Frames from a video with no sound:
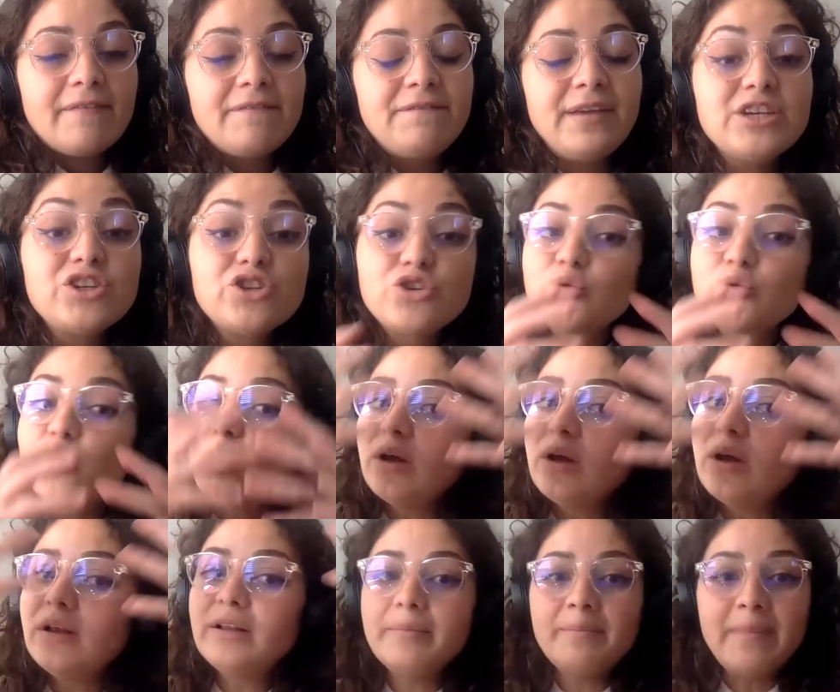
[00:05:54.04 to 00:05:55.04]

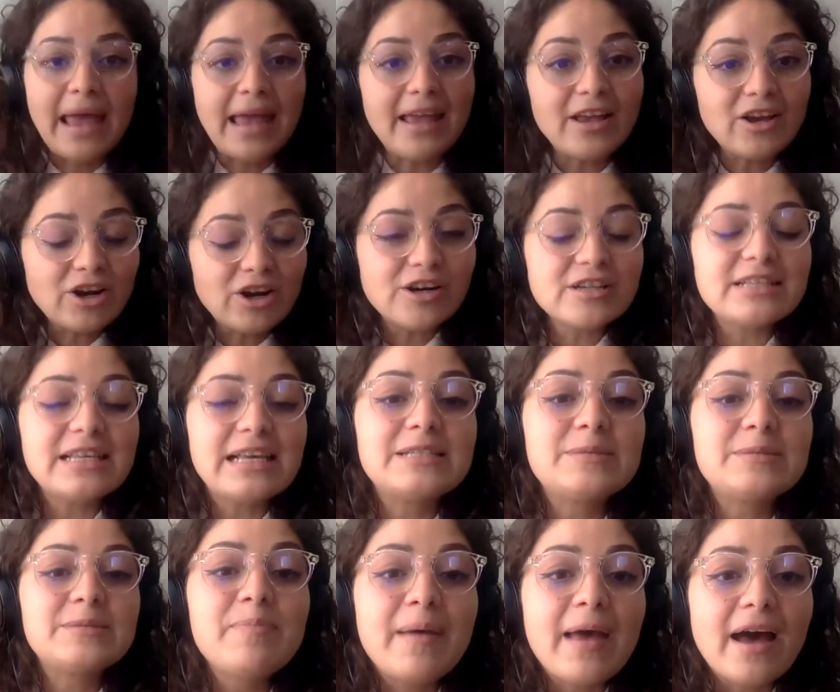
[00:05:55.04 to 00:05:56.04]
visual makers,
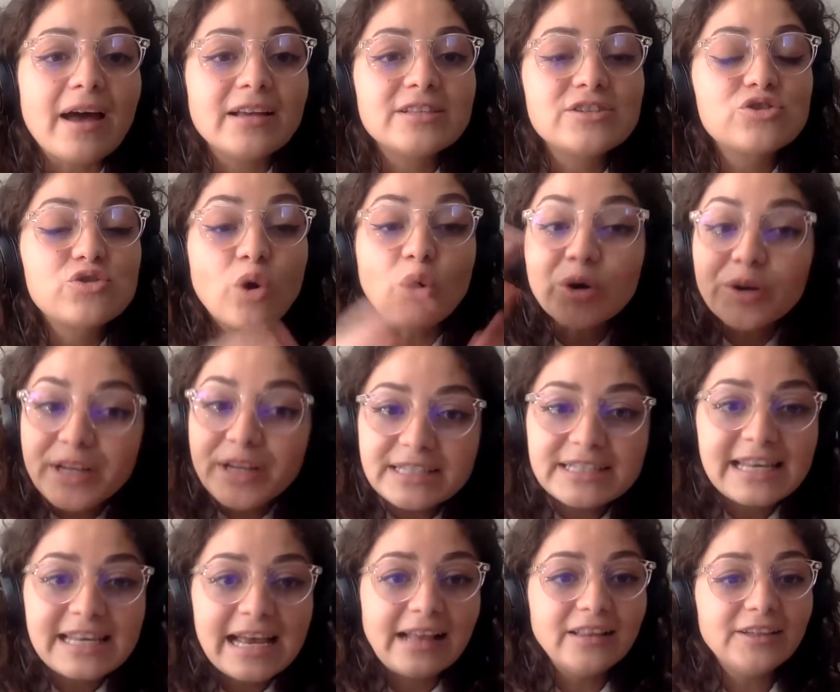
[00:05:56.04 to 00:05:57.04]
as
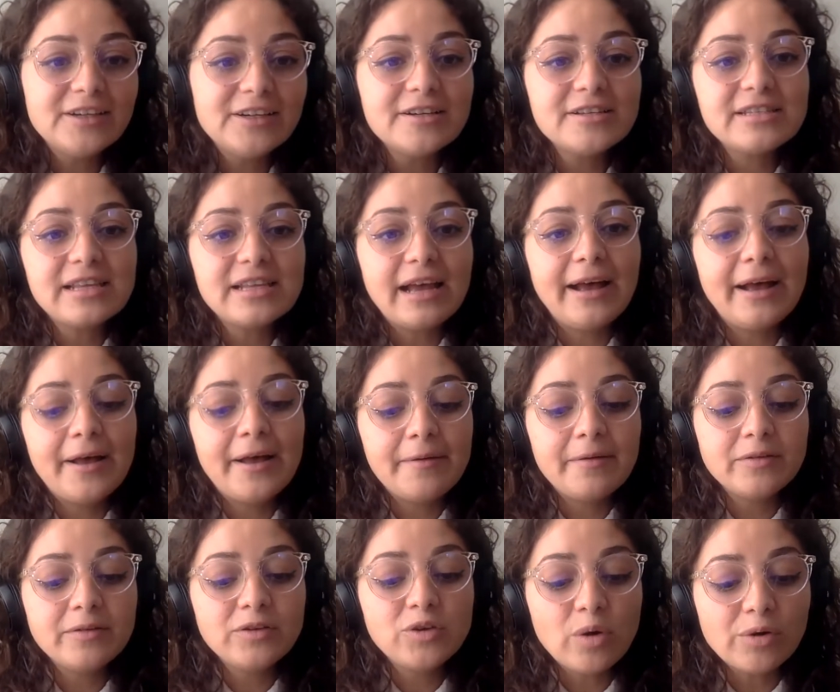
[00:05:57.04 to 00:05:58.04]
storytellers.
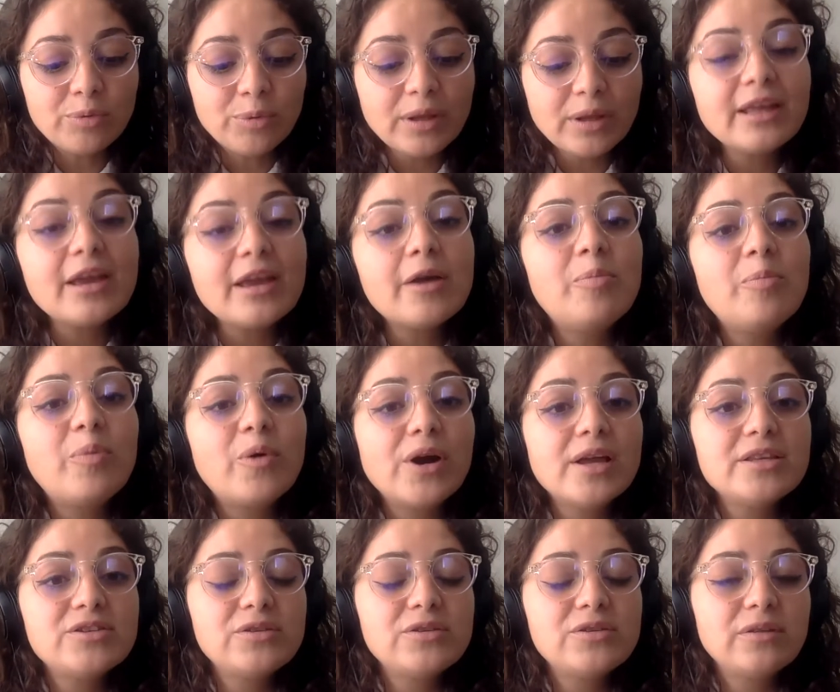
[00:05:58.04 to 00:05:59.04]
You are really
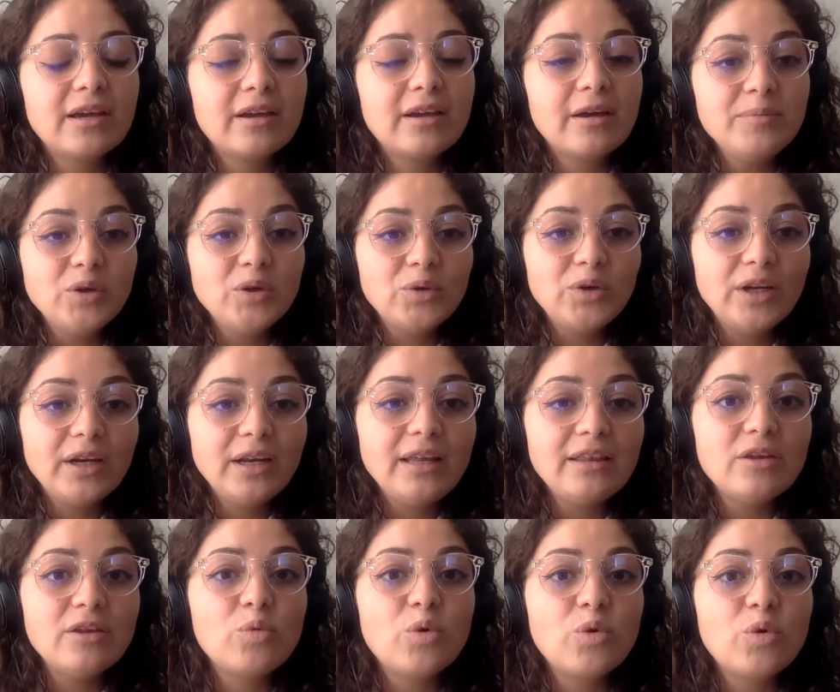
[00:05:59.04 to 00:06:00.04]
important to the
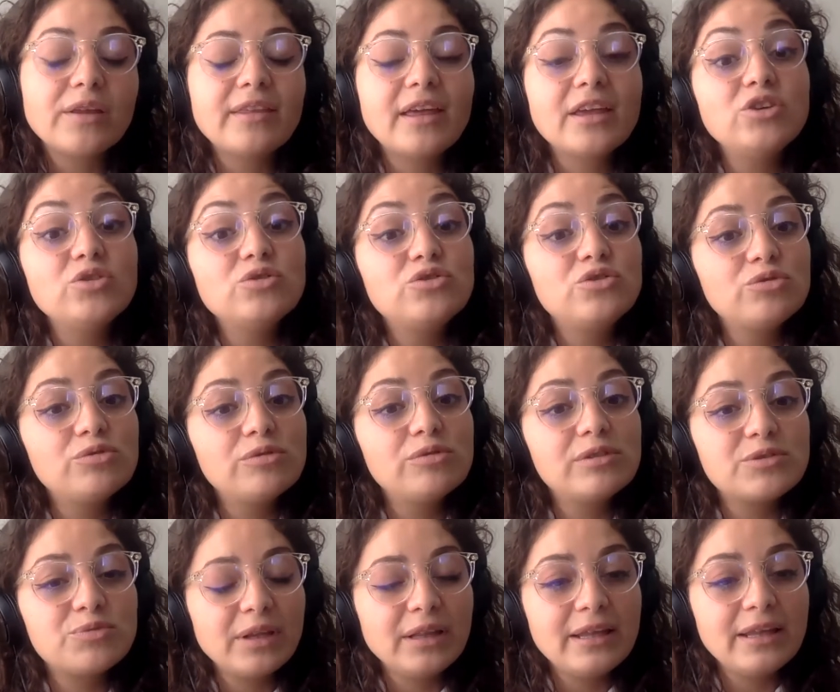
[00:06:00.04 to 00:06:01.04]
community. The work that you do
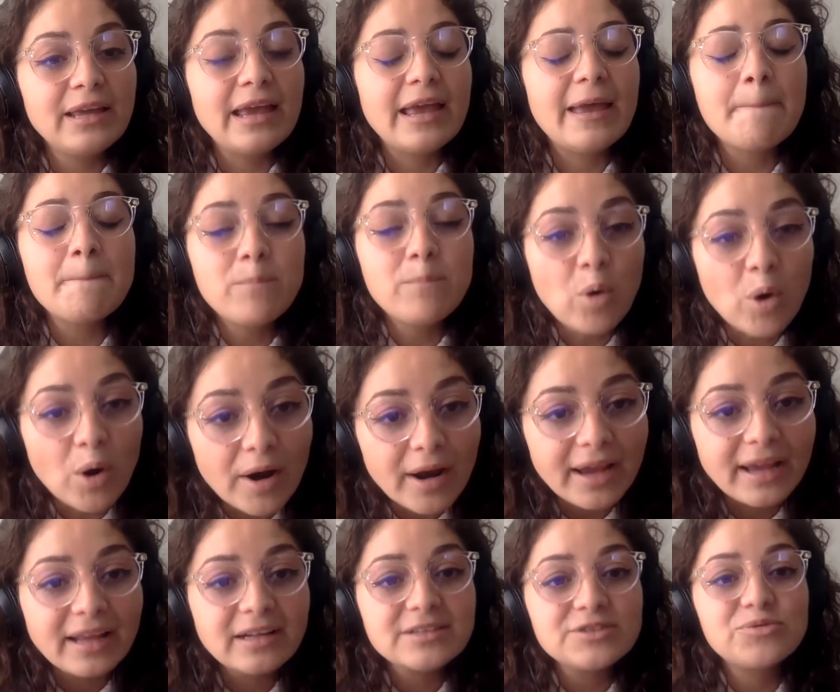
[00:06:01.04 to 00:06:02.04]
is really
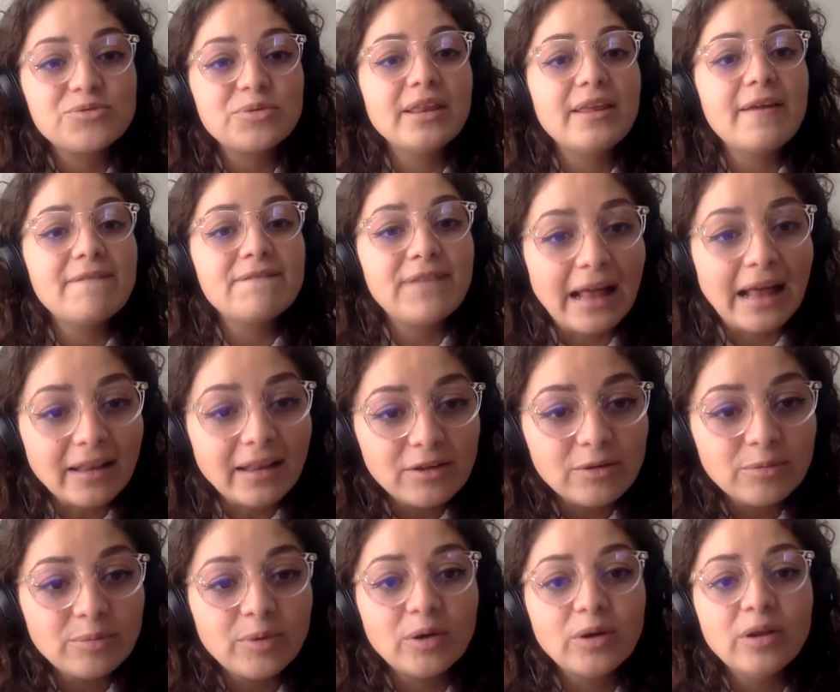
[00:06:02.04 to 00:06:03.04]
important, is really
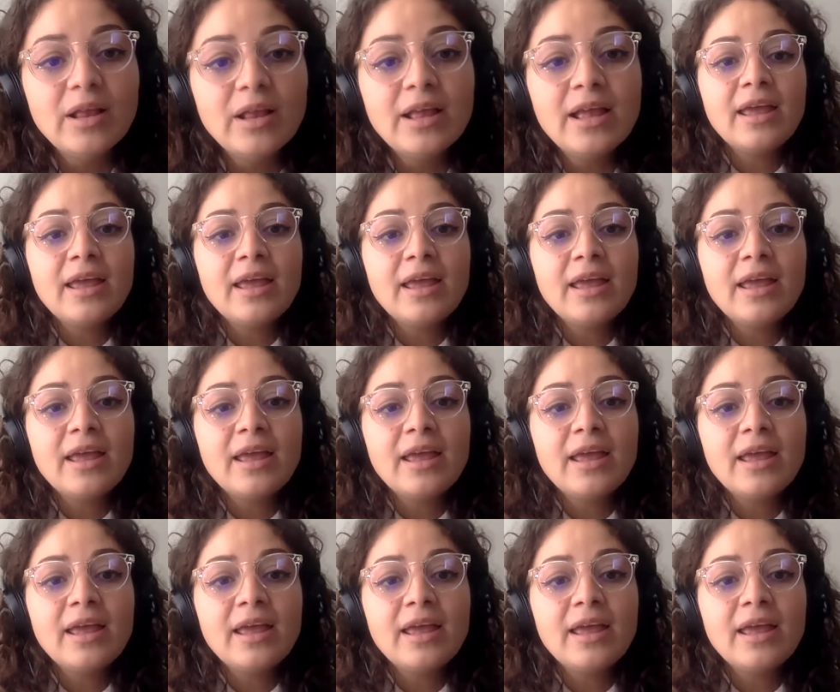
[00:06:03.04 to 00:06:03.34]
valuable,